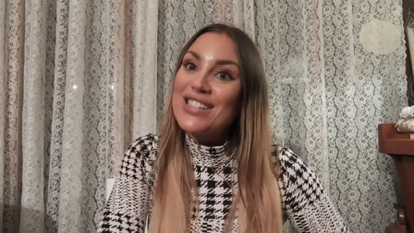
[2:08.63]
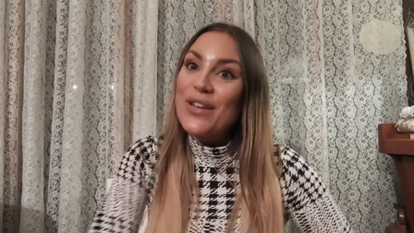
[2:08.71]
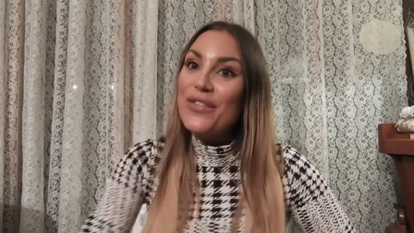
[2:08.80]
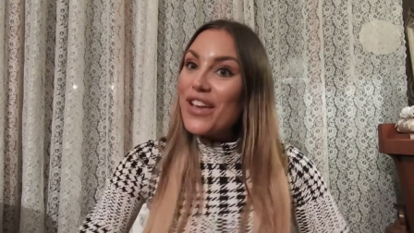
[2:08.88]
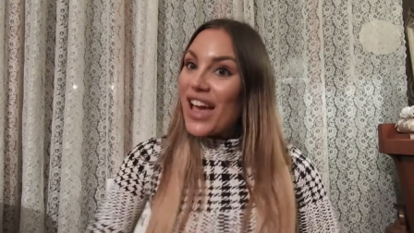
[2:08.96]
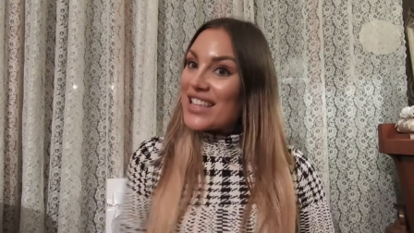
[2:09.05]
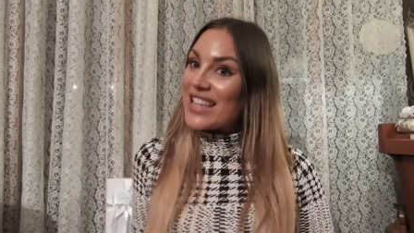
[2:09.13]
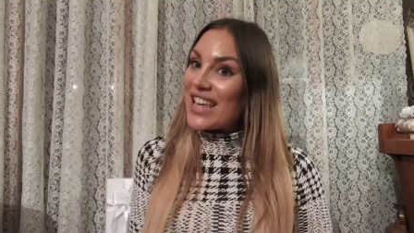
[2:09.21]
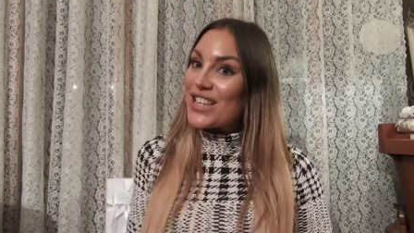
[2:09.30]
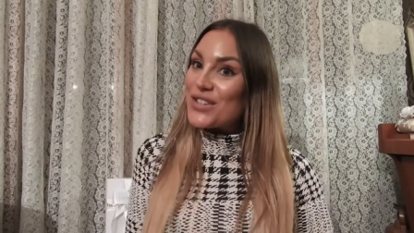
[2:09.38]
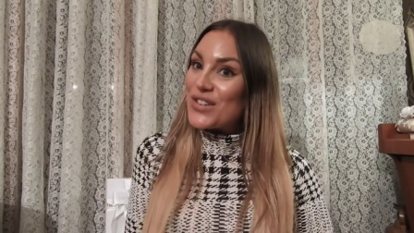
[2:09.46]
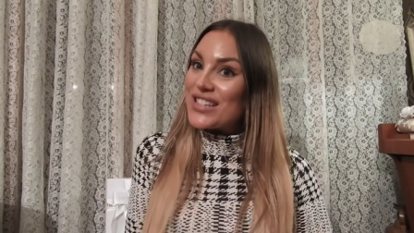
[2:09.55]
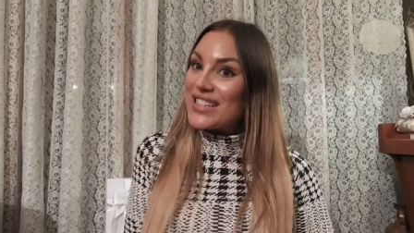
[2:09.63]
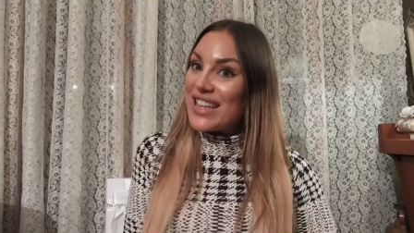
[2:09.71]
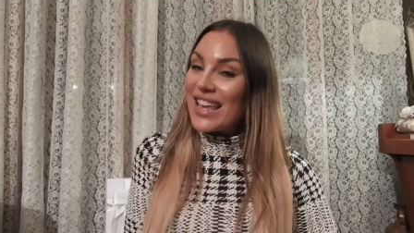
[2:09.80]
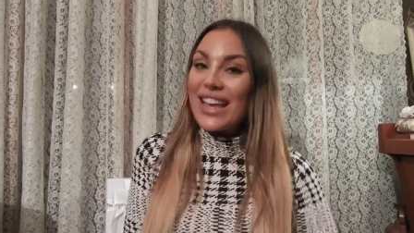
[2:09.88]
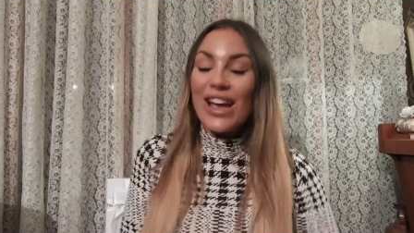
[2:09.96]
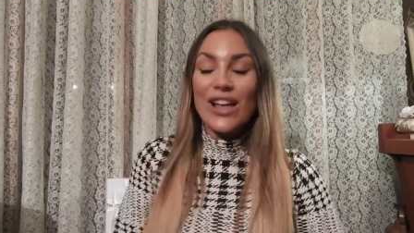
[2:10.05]
so if you guys are
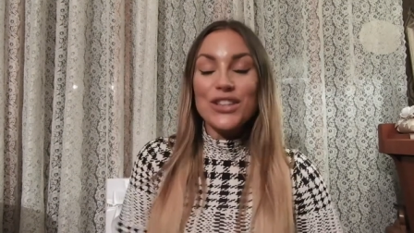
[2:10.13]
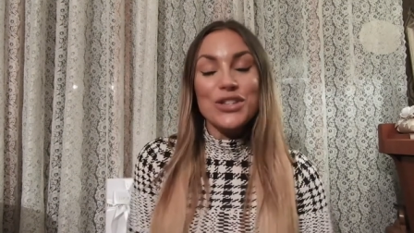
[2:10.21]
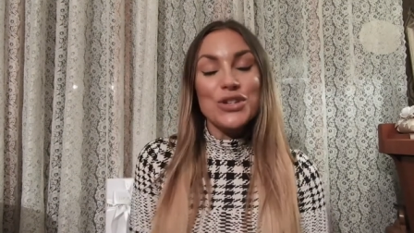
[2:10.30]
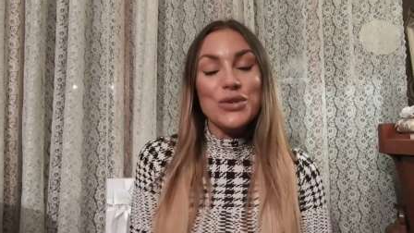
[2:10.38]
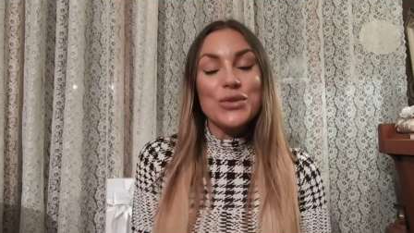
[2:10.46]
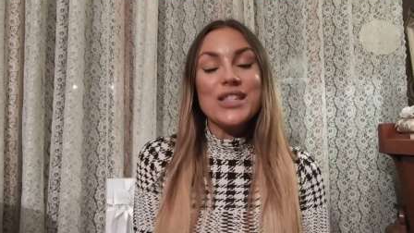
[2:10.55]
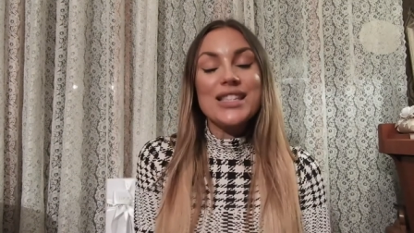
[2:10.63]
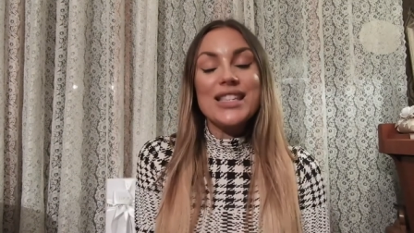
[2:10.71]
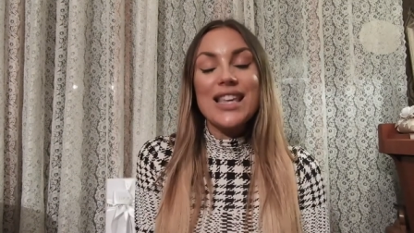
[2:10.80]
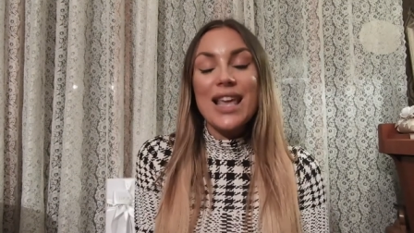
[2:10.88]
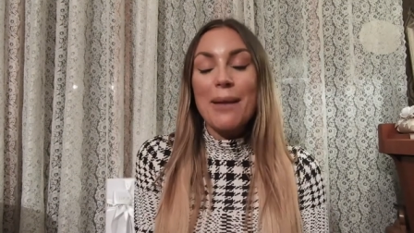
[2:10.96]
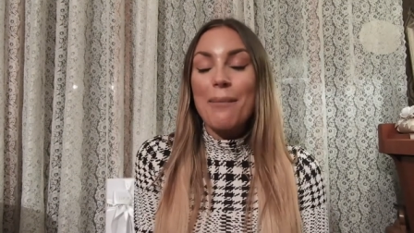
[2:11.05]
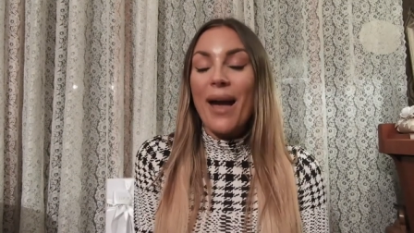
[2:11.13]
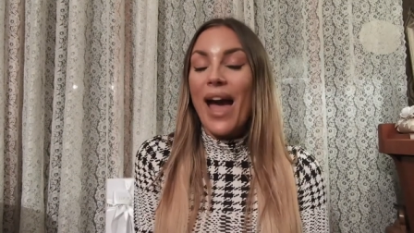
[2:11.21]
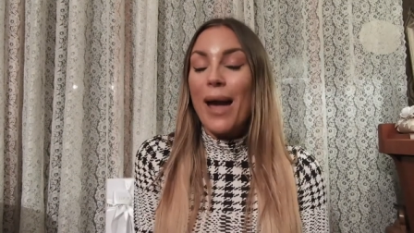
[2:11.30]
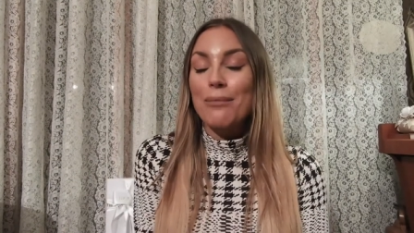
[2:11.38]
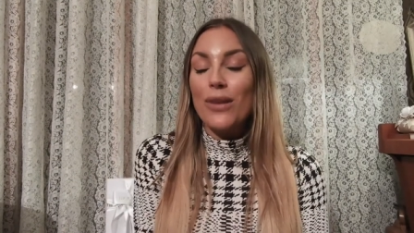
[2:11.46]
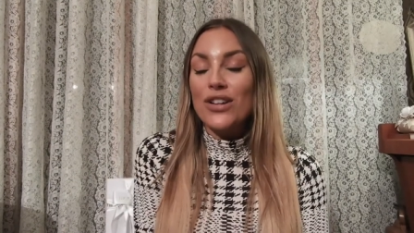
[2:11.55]
interesting to see my
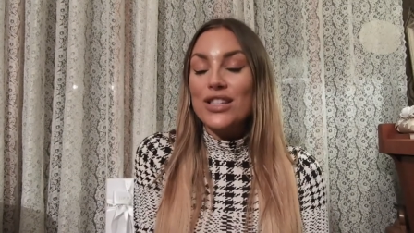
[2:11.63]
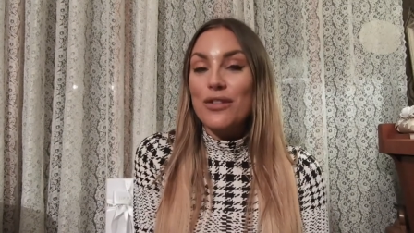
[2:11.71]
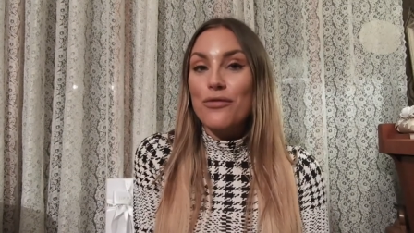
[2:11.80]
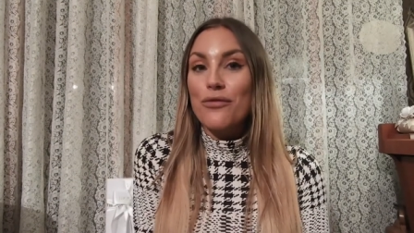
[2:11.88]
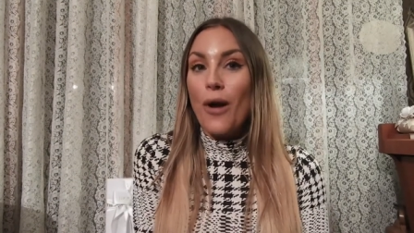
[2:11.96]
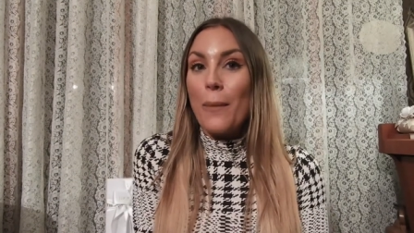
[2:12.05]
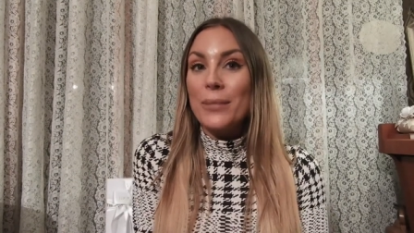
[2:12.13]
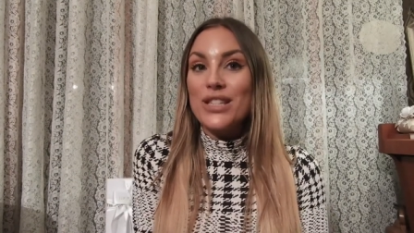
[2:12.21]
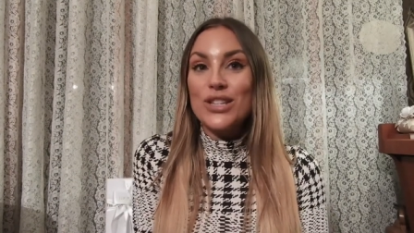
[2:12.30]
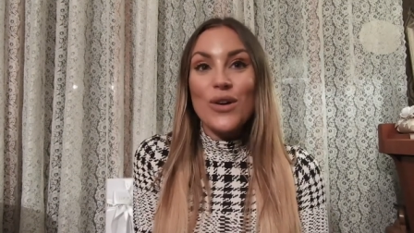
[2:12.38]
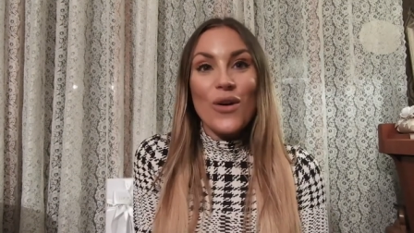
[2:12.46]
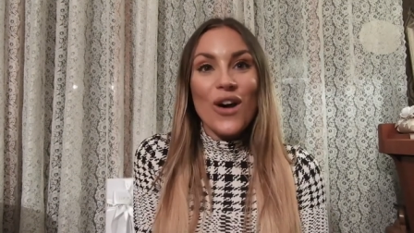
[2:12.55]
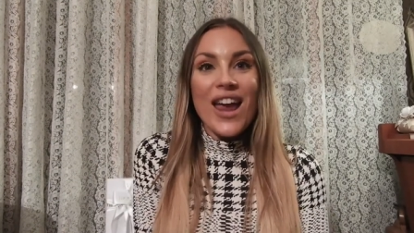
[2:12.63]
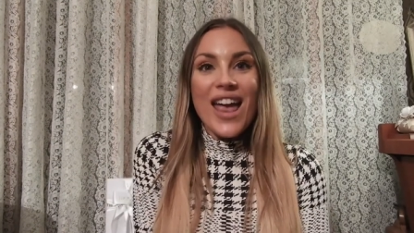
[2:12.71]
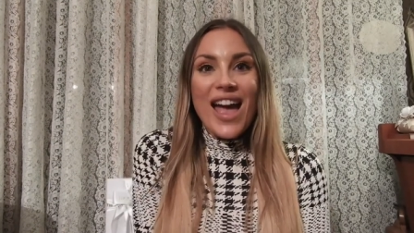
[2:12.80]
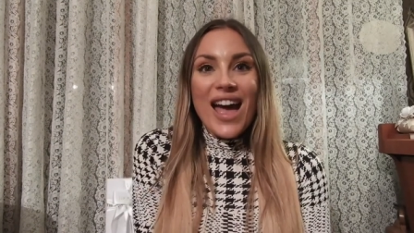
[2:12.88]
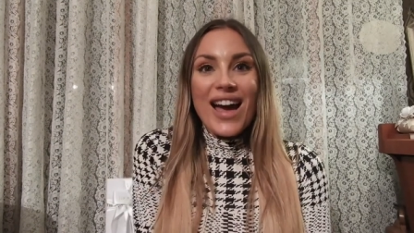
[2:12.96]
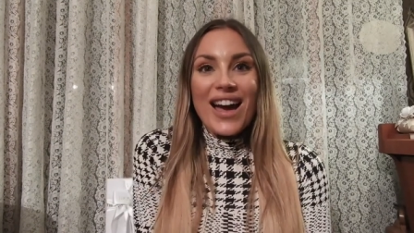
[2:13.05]
unboxing from Dior
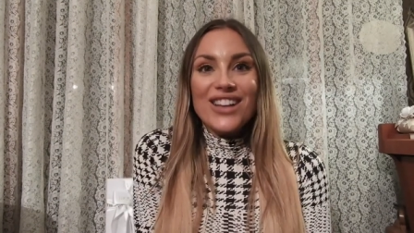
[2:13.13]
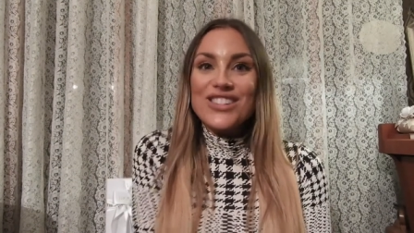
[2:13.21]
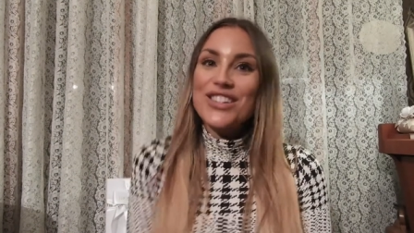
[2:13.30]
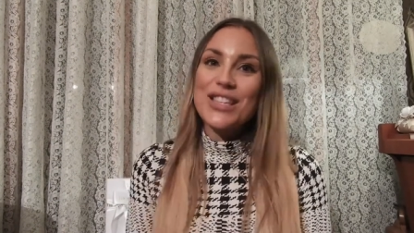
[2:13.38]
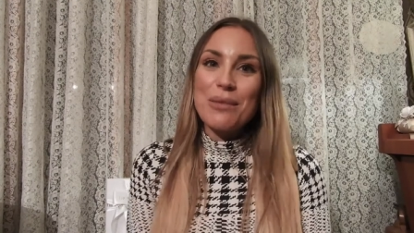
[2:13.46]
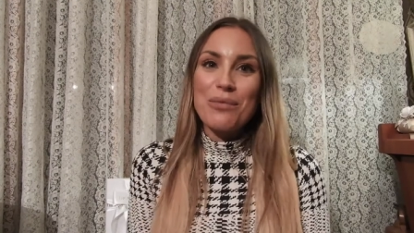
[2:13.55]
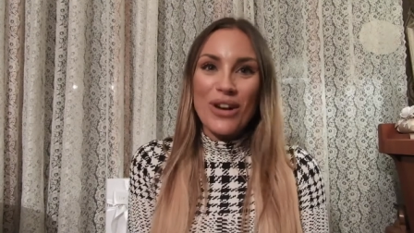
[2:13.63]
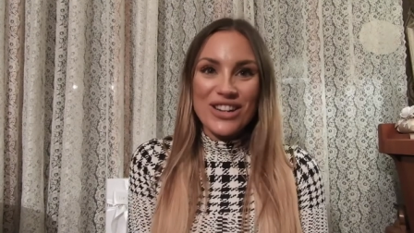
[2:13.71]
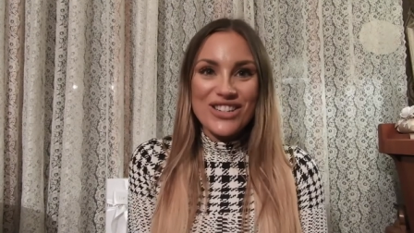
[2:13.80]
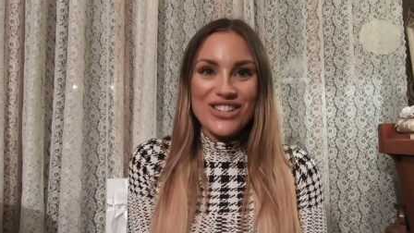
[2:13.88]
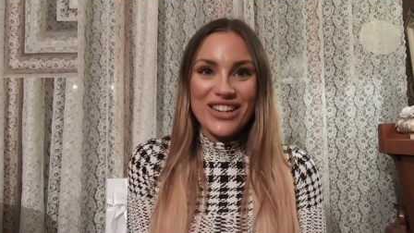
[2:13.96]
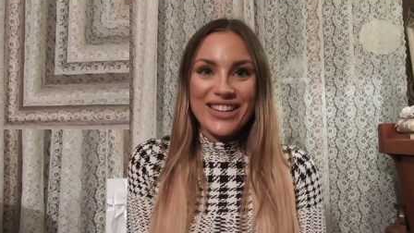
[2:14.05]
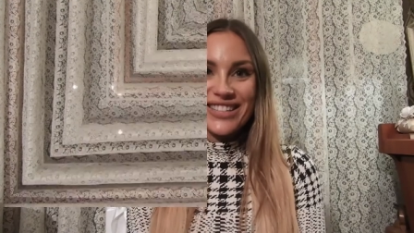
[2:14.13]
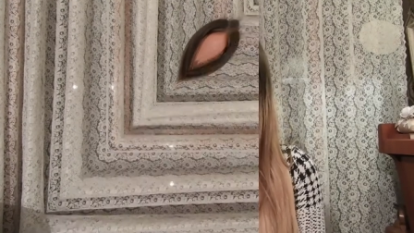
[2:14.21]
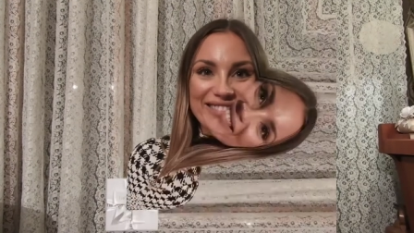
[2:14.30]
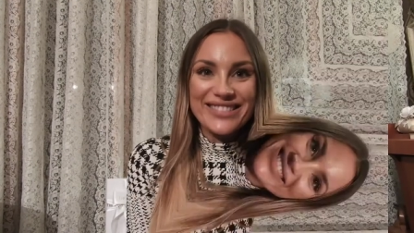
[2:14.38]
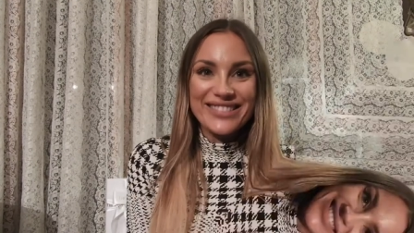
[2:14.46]
uh, just keep watching